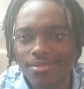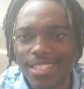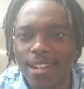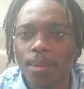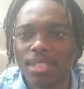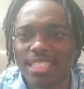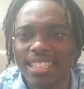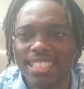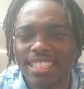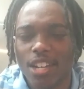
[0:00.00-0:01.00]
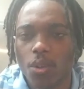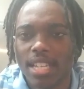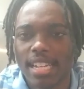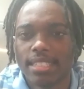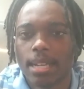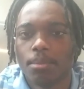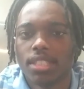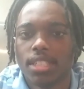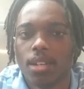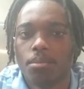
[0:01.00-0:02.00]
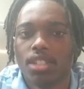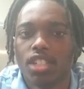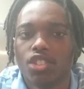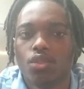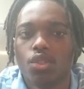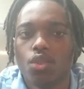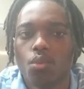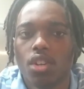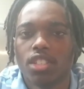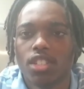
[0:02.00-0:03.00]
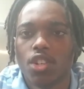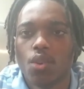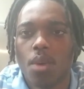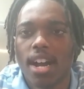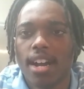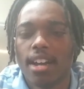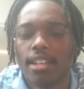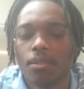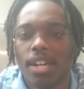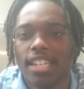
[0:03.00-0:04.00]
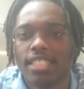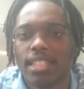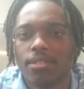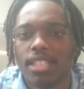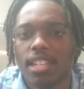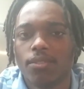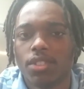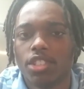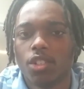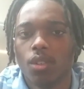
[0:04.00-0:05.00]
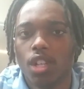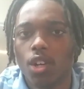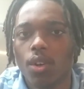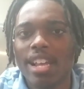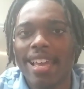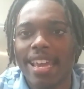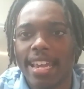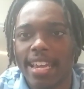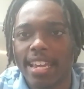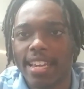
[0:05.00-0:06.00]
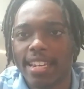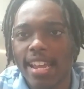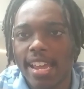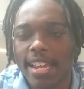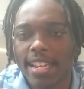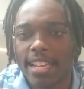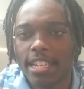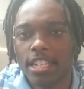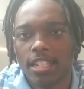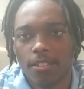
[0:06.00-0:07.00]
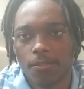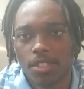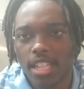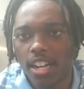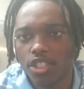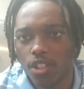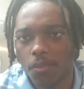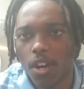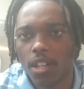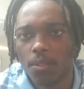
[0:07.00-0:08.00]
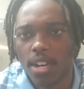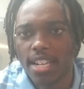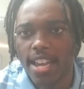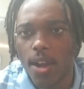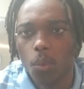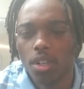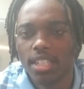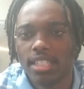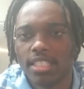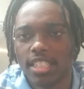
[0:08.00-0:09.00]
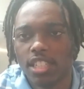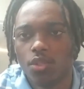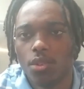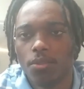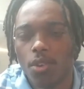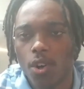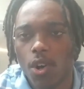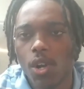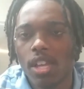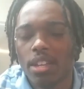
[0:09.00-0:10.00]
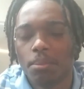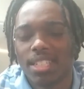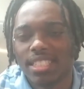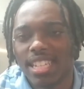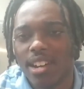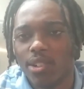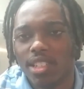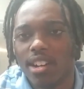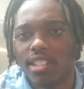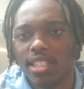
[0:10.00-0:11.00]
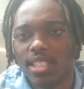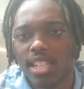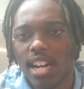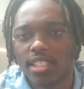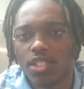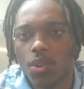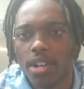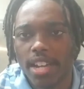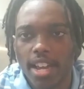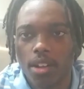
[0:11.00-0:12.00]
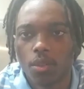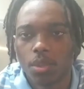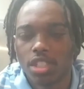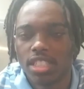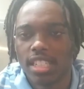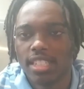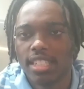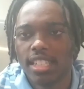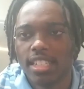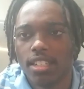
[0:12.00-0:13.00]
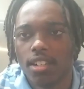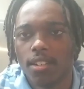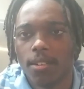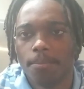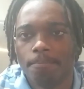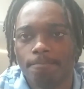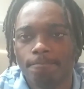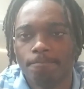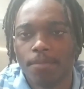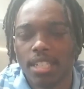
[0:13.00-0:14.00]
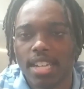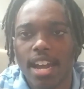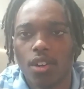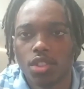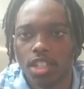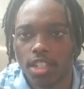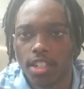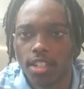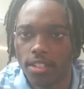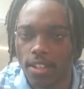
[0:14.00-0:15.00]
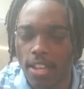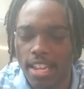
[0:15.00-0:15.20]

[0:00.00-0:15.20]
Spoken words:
It's good to know that type of stuff because you do want to know why stuff's selling for so low, and if stocks are falling right now, will it continue to fall? Because not only are these stocks going down, we're seeing a downturn